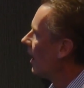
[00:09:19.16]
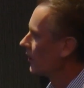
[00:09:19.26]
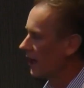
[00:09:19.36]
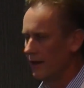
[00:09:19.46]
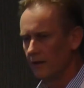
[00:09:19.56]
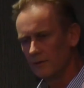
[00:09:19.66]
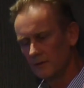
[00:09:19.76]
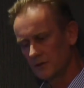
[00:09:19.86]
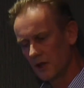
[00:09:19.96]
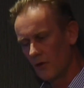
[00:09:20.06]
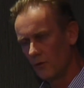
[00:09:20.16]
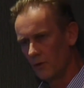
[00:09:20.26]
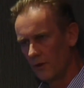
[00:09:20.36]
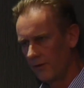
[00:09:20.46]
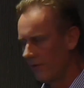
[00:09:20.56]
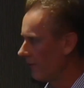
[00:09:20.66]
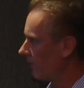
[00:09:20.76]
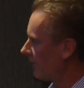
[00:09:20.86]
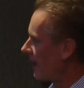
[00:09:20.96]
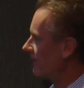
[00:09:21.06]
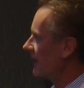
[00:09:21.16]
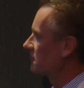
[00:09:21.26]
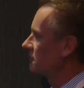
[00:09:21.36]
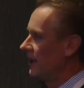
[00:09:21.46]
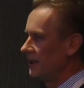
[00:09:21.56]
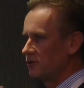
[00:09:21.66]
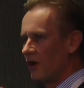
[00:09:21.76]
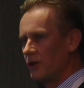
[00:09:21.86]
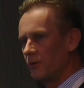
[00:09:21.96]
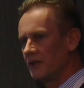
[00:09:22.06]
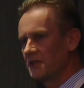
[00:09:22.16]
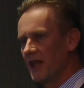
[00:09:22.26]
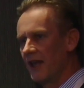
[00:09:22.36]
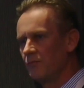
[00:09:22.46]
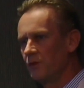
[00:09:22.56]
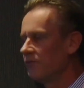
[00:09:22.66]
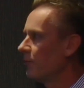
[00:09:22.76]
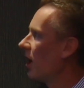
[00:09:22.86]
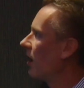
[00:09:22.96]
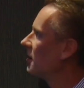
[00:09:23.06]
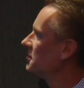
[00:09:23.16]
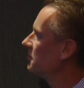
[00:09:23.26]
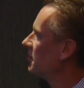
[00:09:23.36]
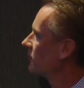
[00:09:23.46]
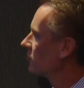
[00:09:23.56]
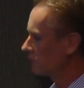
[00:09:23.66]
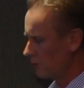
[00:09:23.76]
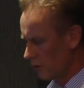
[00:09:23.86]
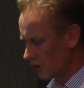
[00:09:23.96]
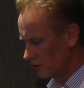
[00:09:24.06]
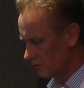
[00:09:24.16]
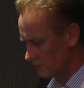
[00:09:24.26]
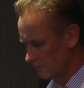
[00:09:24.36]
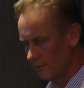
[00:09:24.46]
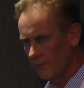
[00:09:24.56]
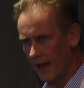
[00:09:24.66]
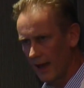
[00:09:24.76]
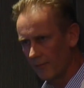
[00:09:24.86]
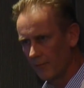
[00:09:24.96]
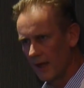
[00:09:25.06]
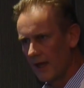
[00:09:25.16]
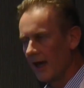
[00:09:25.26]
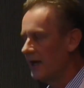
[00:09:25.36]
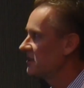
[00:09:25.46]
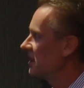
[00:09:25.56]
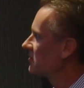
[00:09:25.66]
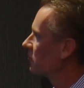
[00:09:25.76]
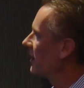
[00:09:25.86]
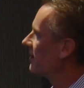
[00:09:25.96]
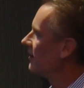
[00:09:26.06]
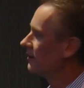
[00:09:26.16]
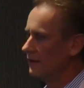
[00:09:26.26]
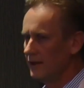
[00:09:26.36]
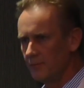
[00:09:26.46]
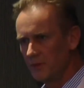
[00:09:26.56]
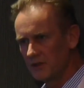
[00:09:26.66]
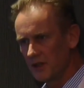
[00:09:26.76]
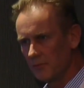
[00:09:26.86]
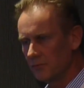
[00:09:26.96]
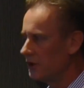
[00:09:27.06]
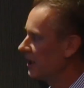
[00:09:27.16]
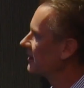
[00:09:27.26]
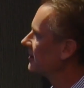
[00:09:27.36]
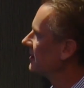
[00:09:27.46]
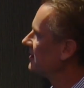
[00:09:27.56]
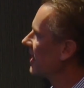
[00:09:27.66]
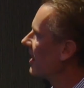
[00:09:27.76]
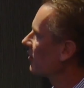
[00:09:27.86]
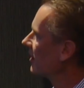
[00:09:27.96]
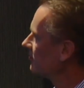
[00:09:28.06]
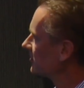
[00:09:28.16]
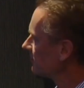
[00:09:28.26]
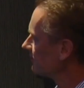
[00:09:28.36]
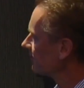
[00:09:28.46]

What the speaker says: Okay, so that's really trying to understand a bit of biology, but of course we want to assess whether lipids can predict these outcomes.